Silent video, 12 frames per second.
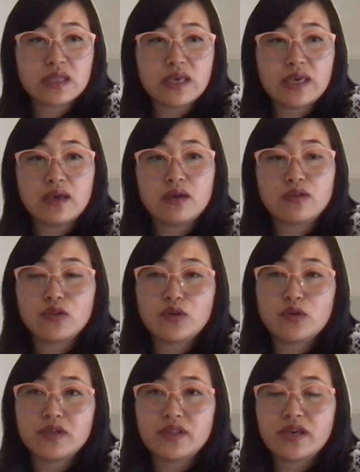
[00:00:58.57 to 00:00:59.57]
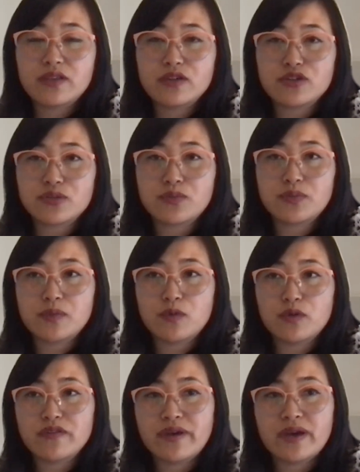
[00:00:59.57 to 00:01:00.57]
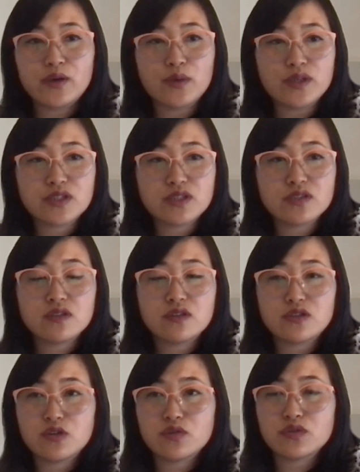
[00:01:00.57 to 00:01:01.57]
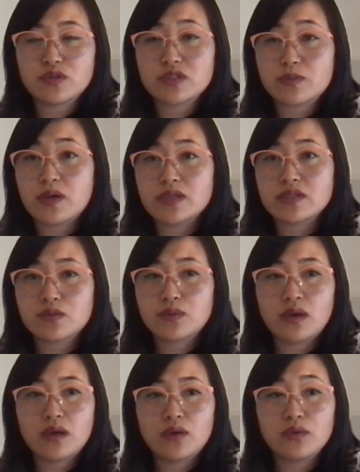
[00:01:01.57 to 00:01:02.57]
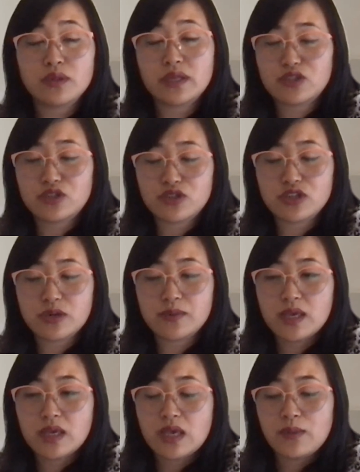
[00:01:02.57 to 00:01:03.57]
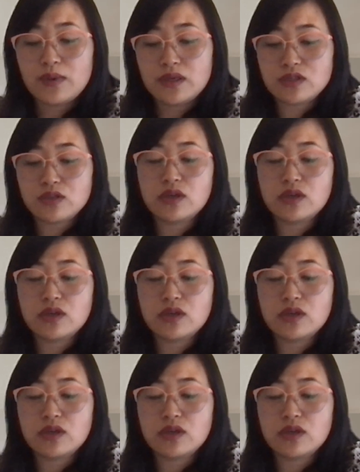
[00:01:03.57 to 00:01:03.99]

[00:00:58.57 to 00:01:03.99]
they noted that there should be more evaluation to the dose response relationship because